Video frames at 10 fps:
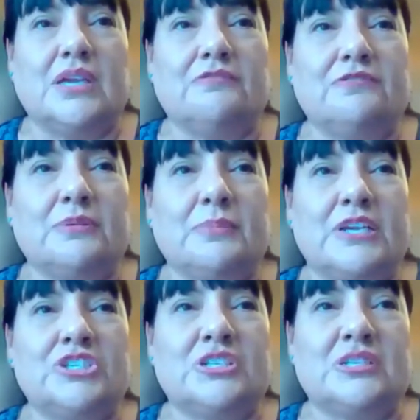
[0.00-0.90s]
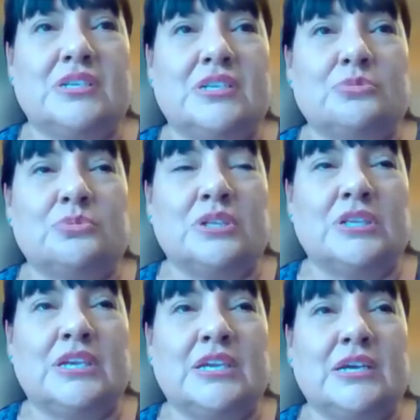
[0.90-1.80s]
inflammation is
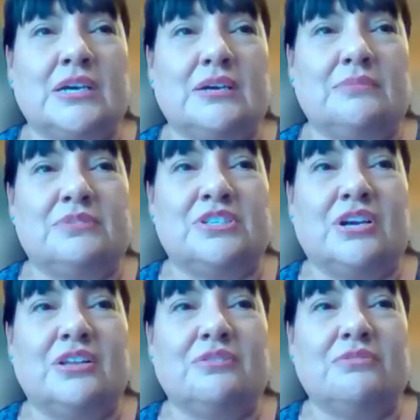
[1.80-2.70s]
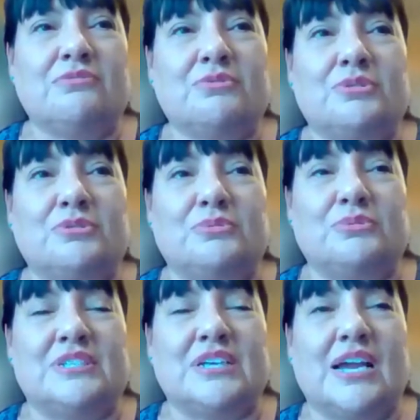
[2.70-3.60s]
really done through
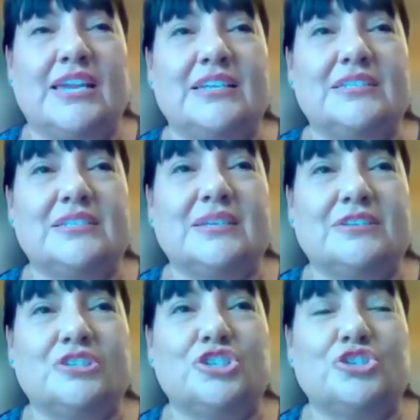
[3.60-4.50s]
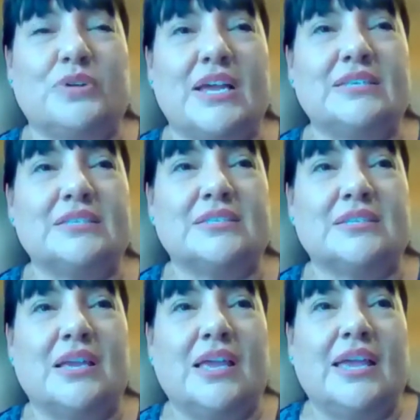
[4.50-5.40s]
diet, stress,